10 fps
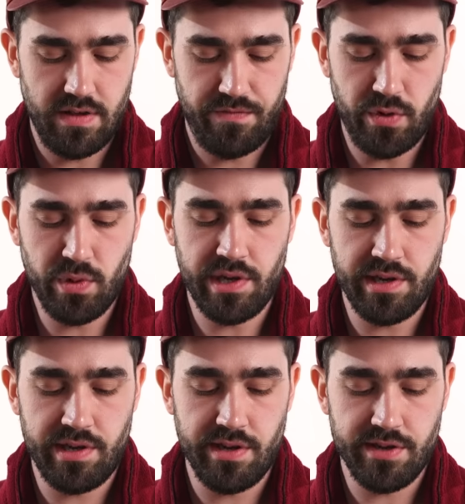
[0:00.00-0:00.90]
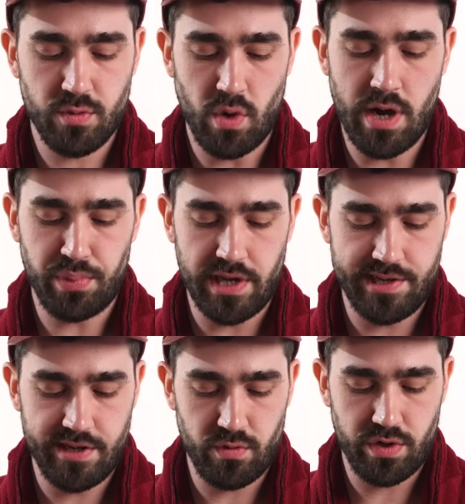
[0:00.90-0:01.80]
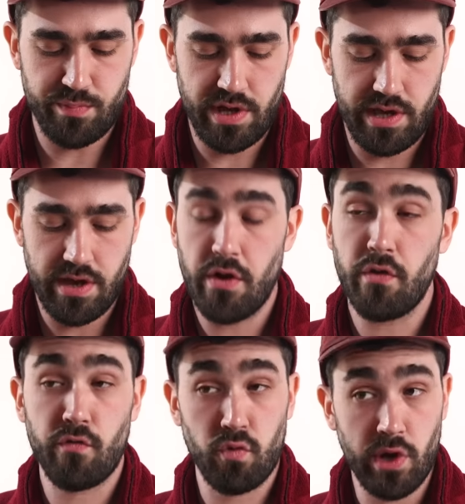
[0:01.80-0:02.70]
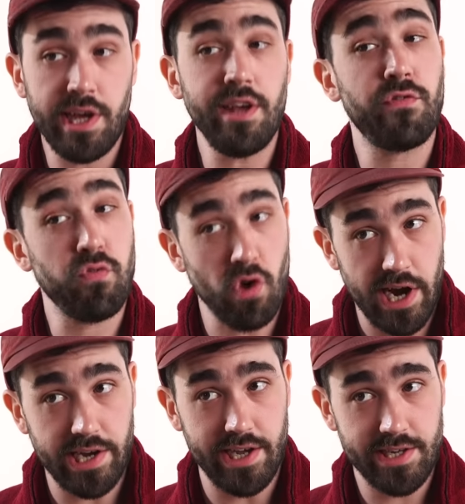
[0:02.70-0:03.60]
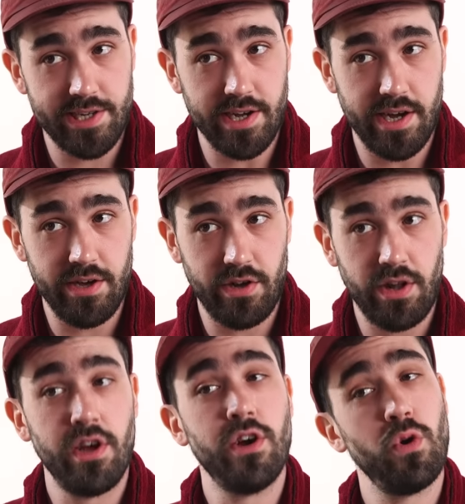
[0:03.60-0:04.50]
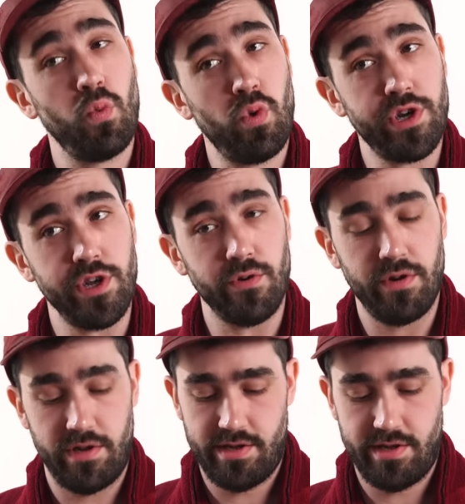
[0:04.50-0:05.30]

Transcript: If you could swap places with me, Freaky Friday style, would you?